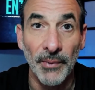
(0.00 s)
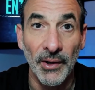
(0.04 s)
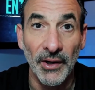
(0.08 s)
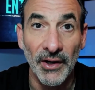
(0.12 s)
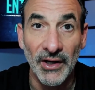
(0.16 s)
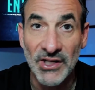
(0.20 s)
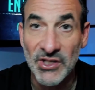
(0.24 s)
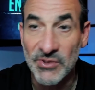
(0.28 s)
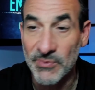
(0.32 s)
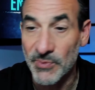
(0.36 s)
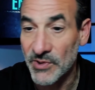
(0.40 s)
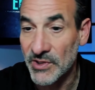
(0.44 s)
our
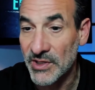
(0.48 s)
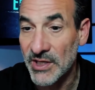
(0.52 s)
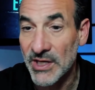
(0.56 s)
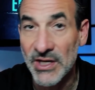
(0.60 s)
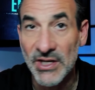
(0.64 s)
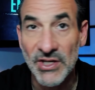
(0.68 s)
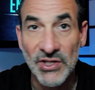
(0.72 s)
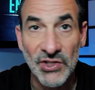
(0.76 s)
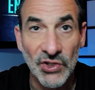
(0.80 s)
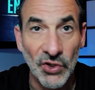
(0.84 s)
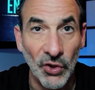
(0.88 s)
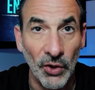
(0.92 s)

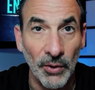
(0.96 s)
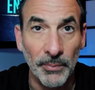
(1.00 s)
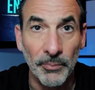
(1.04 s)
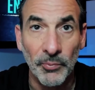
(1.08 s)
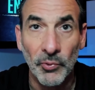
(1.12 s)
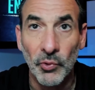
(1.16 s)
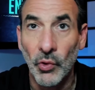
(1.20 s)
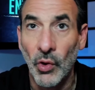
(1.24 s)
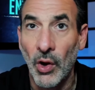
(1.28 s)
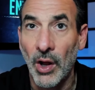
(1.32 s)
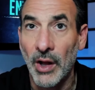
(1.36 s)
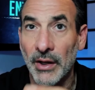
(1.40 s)
expertise, our
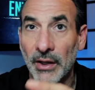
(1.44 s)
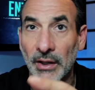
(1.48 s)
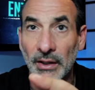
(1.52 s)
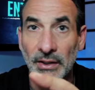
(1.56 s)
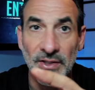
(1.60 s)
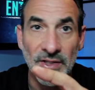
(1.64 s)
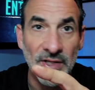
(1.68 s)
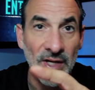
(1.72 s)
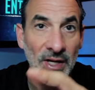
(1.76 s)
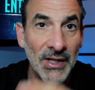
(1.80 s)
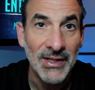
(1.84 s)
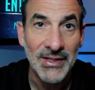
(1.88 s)

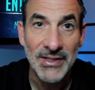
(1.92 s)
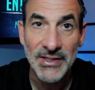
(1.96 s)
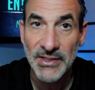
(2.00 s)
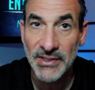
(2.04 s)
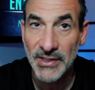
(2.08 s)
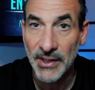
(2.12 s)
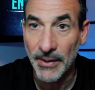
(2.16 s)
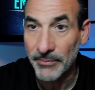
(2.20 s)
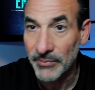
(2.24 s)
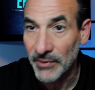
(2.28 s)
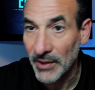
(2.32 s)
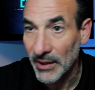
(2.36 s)
products,
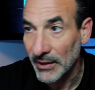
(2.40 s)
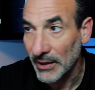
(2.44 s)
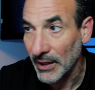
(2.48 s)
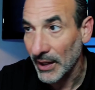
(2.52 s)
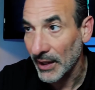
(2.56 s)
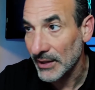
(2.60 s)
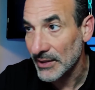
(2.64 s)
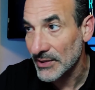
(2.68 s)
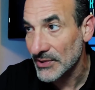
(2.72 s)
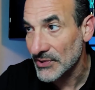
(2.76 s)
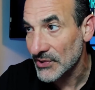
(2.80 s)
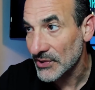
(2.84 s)
something
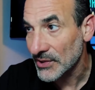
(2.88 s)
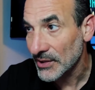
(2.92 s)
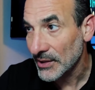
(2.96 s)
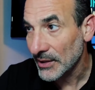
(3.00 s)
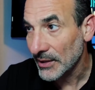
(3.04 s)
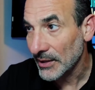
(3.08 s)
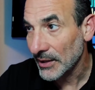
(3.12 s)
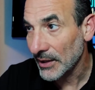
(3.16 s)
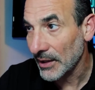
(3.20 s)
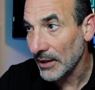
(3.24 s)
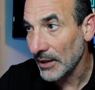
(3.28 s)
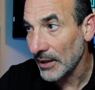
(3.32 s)
that is
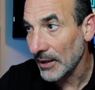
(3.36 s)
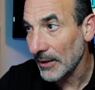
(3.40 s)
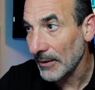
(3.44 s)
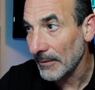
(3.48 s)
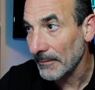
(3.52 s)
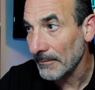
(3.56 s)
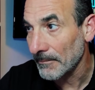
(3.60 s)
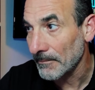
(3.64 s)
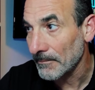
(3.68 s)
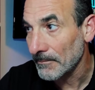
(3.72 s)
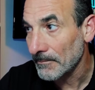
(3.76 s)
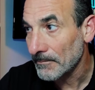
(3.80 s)

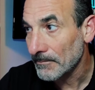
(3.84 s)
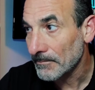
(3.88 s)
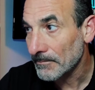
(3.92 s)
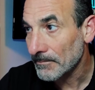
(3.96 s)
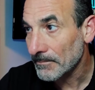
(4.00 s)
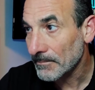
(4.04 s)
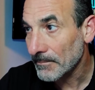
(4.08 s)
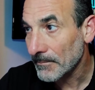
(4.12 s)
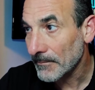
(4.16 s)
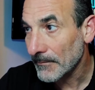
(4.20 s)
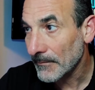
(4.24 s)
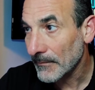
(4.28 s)
kind
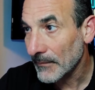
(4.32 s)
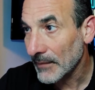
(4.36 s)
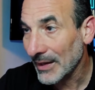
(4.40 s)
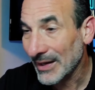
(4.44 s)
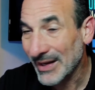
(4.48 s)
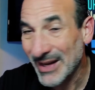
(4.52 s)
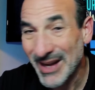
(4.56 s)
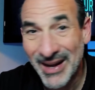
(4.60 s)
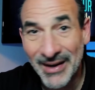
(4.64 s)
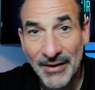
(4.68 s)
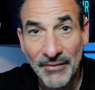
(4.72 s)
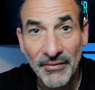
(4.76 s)

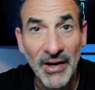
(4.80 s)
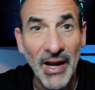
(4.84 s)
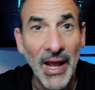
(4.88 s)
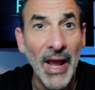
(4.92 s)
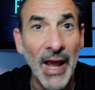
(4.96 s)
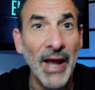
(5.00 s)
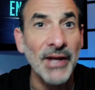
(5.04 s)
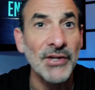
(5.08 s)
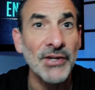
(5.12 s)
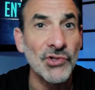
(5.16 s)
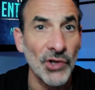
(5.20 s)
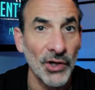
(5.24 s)
of an
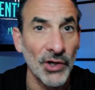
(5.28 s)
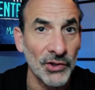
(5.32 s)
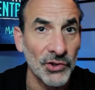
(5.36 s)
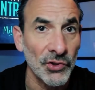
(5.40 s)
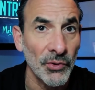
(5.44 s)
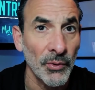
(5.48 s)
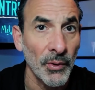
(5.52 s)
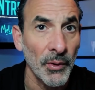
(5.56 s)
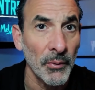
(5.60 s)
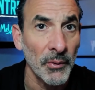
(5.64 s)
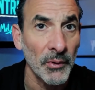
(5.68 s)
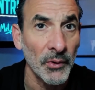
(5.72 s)
adjunct
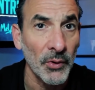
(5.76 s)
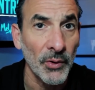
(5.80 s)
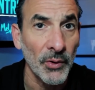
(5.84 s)
to what we're